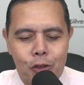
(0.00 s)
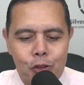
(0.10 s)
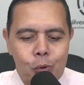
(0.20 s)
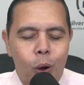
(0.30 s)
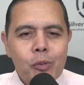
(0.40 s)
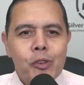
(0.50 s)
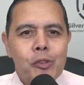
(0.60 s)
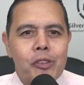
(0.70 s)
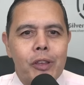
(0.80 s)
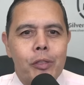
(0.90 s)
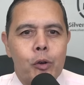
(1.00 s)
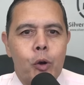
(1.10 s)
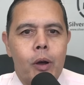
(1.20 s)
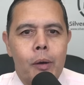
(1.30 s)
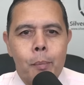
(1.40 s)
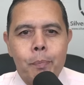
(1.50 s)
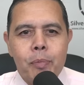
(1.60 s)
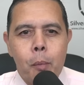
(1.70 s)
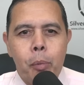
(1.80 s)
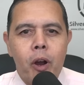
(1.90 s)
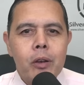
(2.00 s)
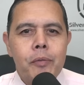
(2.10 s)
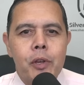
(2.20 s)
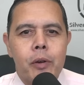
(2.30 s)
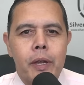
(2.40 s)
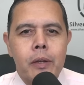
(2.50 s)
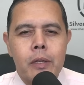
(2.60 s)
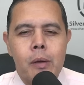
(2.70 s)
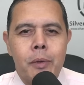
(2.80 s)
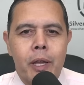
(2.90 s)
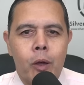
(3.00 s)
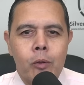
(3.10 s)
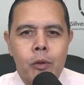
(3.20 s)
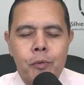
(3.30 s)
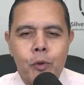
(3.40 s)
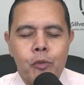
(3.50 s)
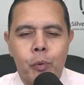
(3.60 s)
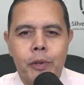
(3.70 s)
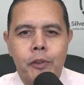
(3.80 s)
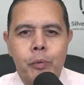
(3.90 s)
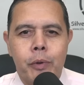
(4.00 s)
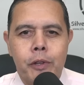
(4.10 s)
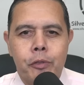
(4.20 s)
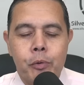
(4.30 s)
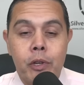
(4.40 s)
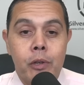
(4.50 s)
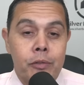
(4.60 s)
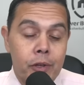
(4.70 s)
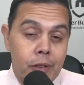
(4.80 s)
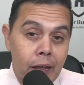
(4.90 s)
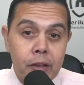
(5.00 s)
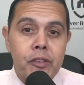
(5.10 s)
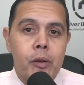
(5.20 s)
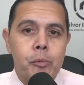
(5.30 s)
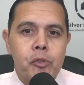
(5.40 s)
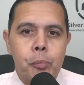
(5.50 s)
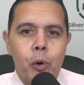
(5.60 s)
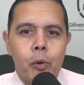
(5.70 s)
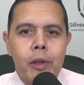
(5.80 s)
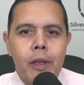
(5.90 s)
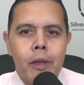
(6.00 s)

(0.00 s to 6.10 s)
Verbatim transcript: You also said, though, uh, part of your economic outlook for twenty twenty-three, the last time we spoke,